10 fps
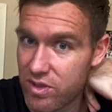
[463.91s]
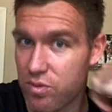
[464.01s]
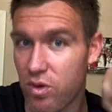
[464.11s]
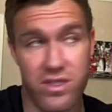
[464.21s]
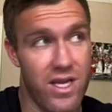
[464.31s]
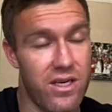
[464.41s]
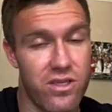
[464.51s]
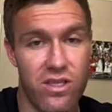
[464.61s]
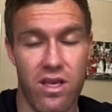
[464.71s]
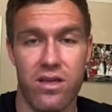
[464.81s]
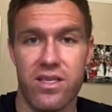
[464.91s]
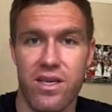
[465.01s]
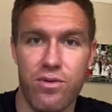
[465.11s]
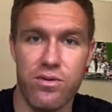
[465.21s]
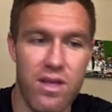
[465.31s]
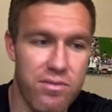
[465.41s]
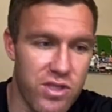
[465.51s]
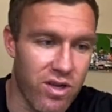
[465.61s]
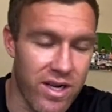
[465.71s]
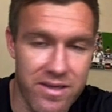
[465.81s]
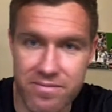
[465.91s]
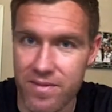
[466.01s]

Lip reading: We just watched that just the other day, that was all right.